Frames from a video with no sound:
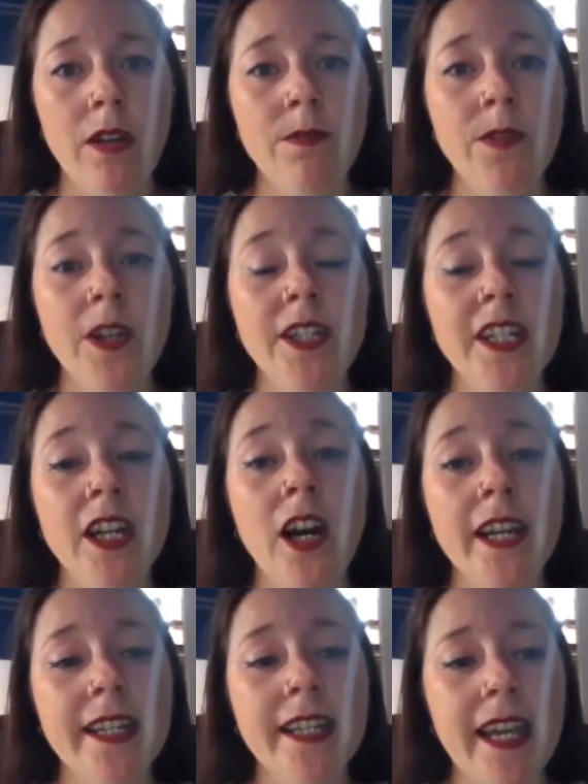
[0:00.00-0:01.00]
vernier
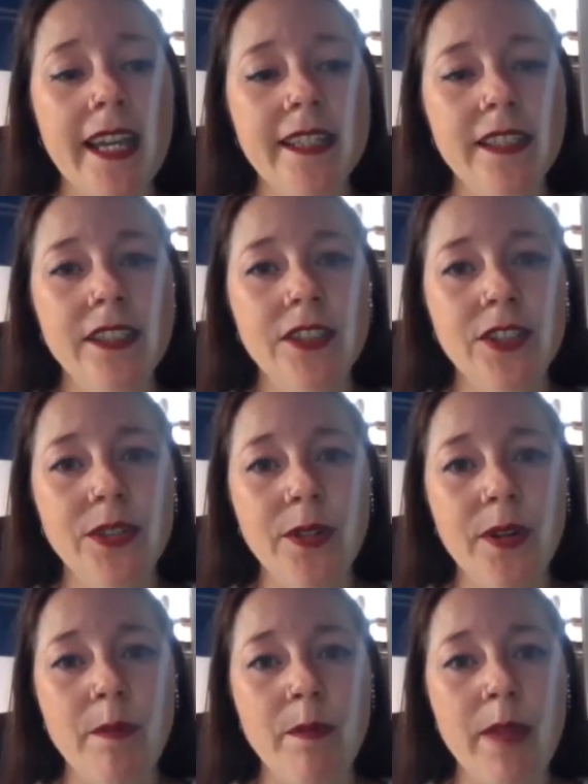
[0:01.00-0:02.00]
height gauge
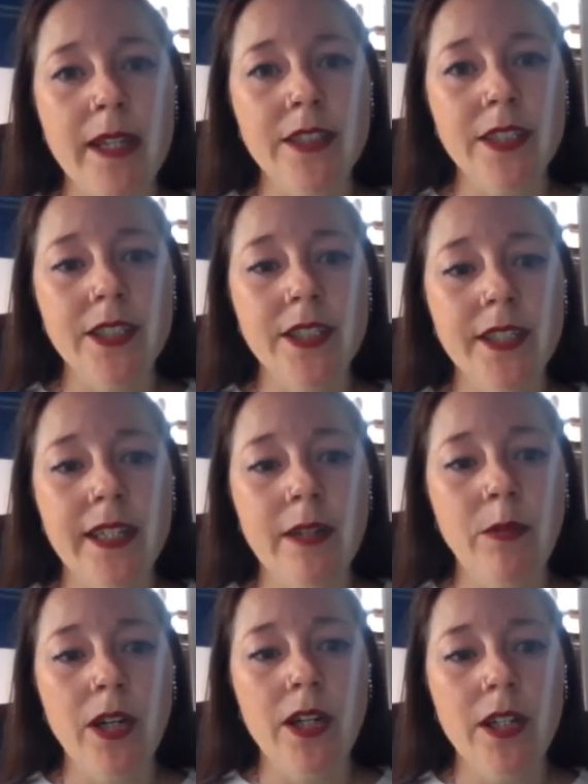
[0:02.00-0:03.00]
to measure their
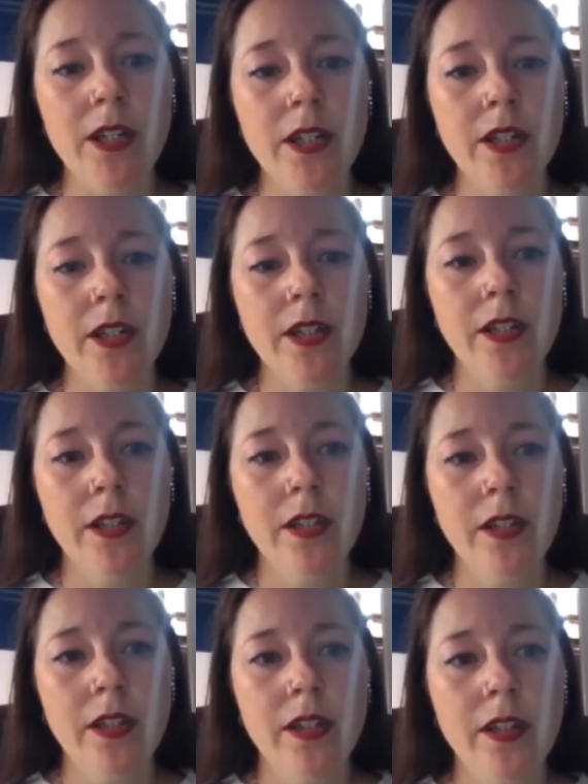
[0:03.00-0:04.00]
work.
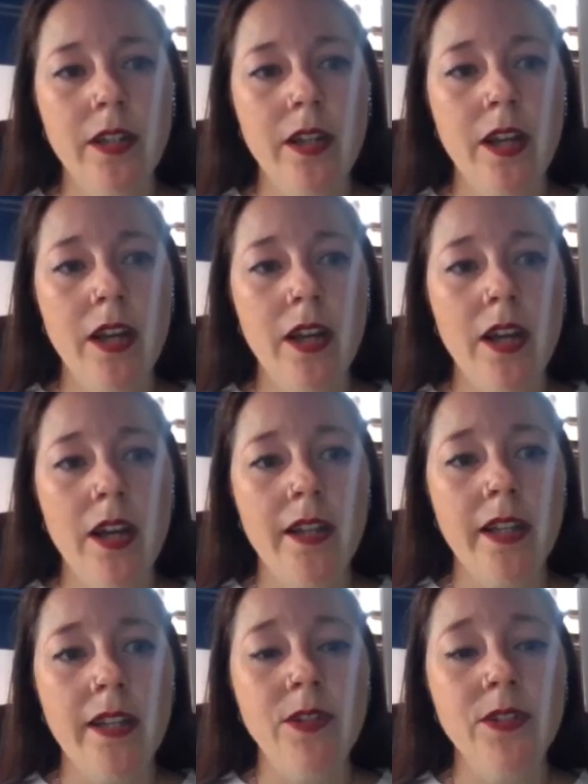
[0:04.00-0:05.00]

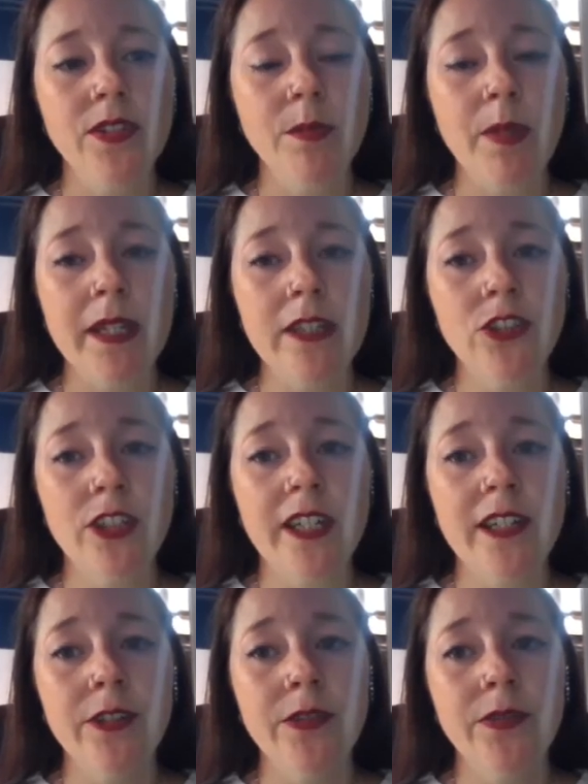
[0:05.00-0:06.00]
They've used the pillar
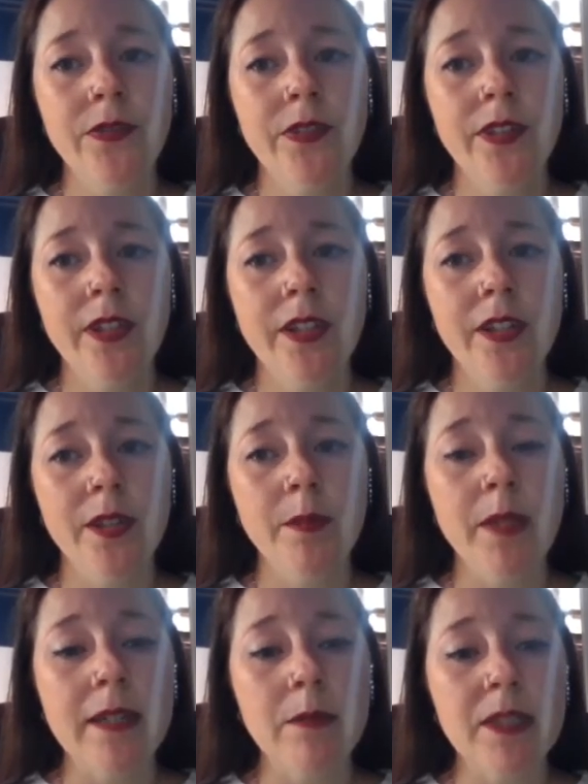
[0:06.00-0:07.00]
drill, the
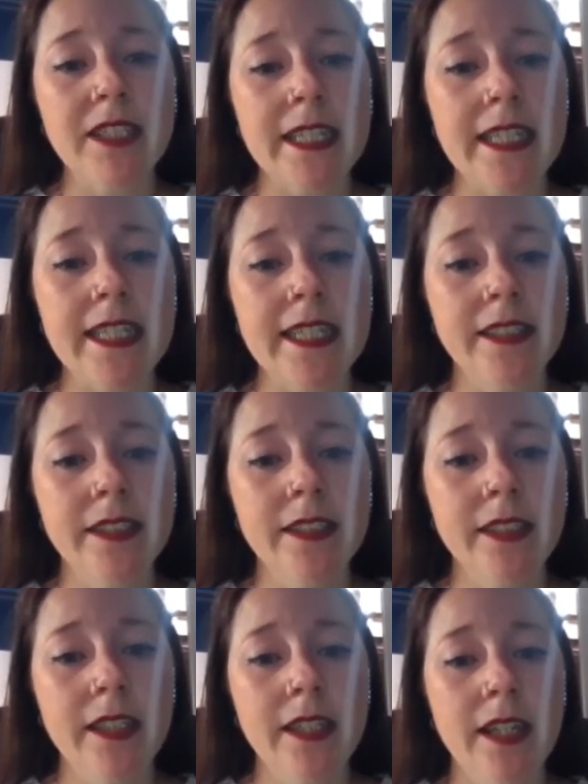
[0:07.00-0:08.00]
milling machine,
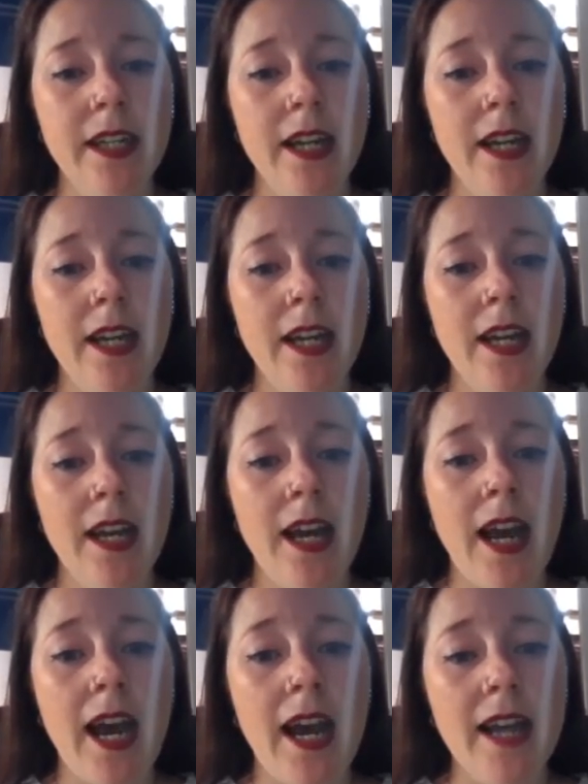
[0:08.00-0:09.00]

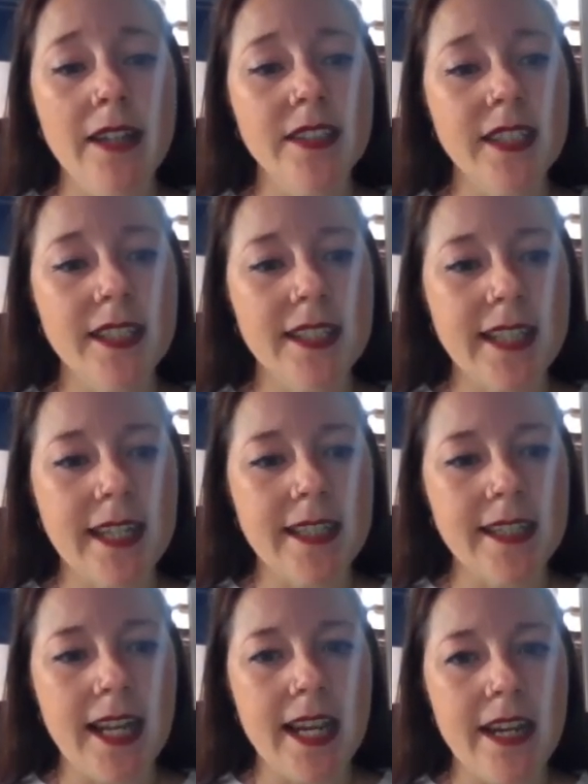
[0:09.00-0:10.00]
and the
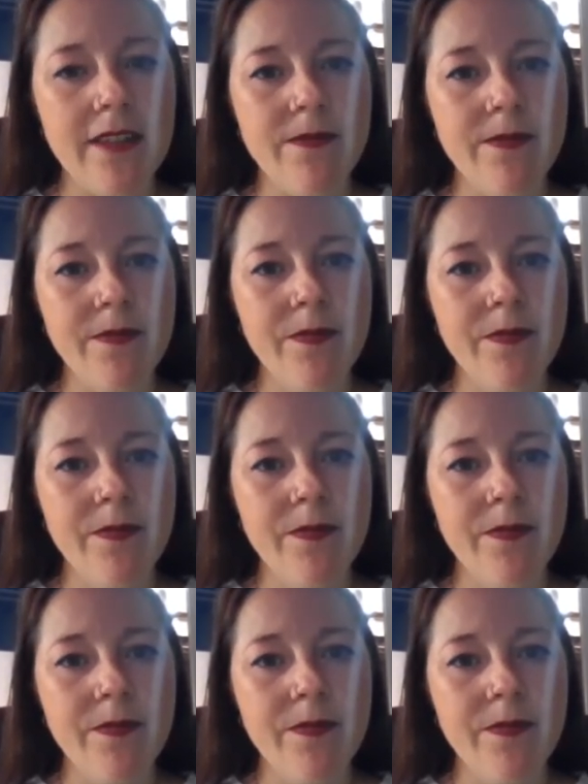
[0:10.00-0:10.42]
centre lathe.